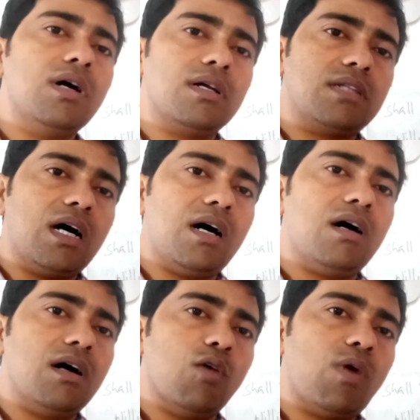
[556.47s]
the
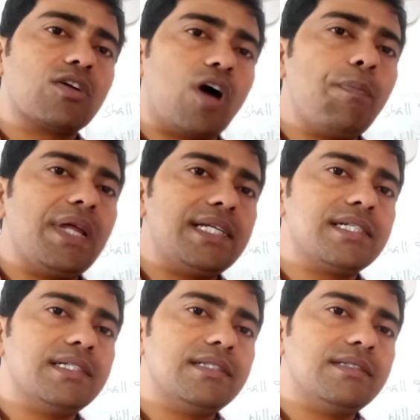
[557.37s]
one
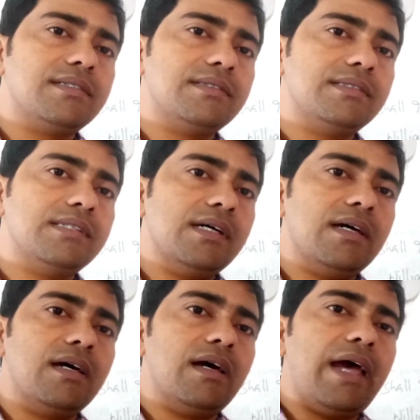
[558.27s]
couplet
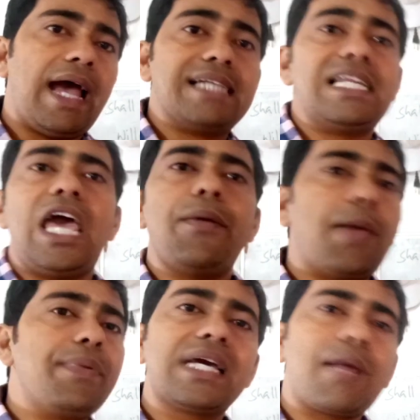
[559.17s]
has an
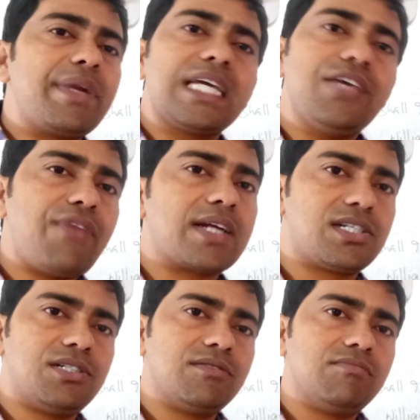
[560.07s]
epigrammatic effect